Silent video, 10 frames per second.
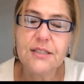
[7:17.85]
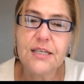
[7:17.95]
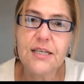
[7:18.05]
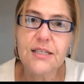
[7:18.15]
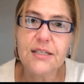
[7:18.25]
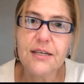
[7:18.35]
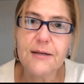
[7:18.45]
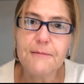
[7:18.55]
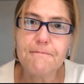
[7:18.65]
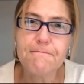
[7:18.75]
And
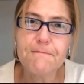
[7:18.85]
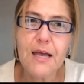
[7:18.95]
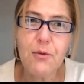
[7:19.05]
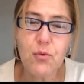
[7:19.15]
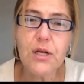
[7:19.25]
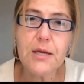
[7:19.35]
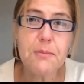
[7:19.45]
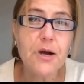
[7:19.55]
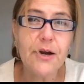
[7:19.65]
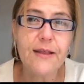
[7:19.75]
I really
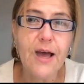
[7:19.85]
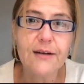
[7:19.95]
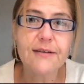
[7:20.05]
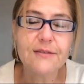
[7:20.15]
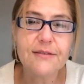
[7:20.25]
admire that.